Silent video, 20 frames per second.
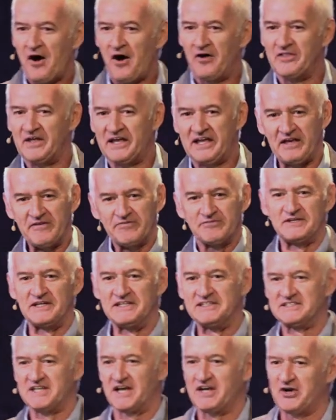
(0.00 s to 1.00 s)
on the
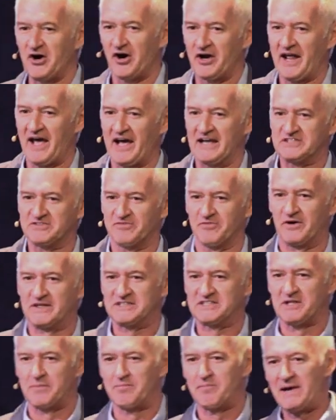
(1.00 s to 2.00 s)
giftings that God has for
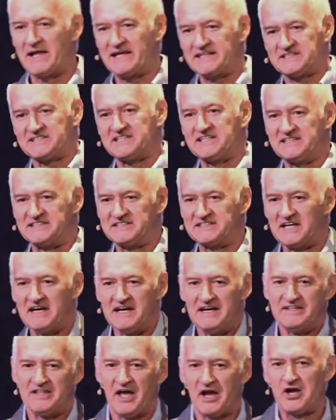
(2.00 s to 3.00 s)
us, the blessings
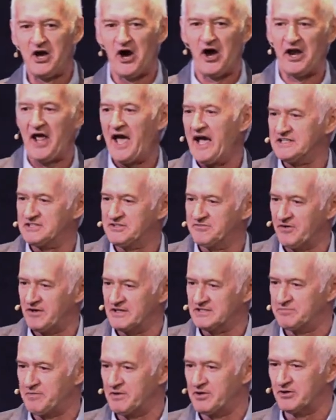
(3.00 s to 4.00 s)
that God has for
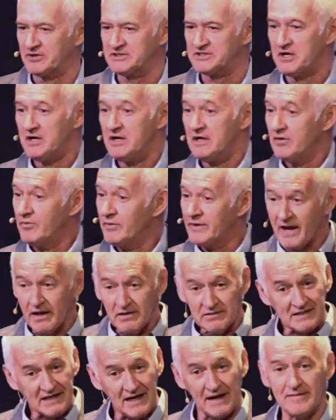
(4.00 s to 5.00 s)
us, because we
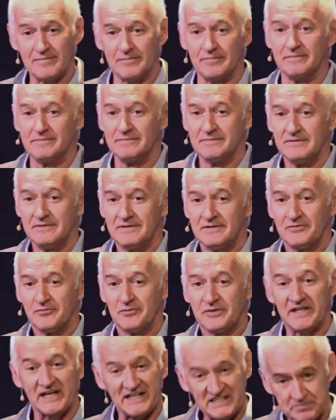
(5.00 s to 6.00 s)
don't come
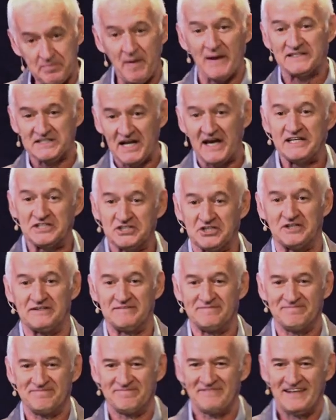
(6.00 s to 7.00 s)
with expectation.